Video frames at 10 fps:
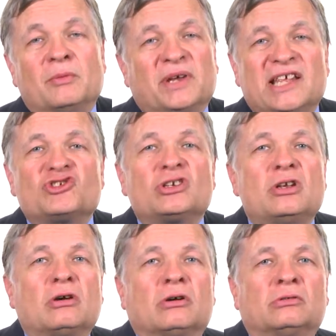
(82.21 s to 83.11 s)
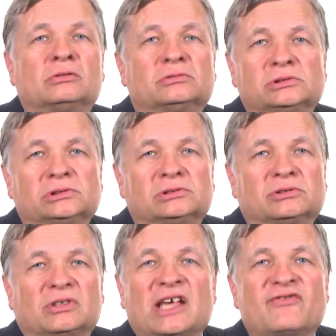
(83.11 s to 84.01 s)
But as you know,
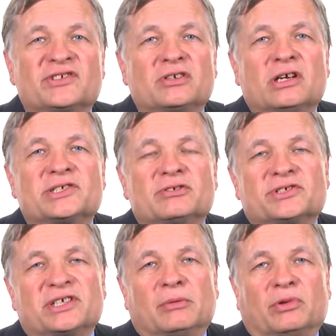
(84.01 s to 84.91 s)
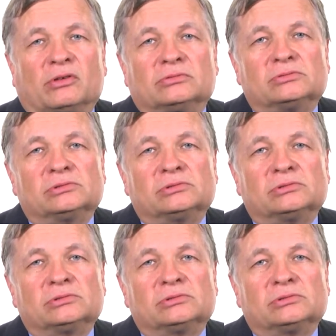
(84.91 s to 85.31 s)
life is not so simple.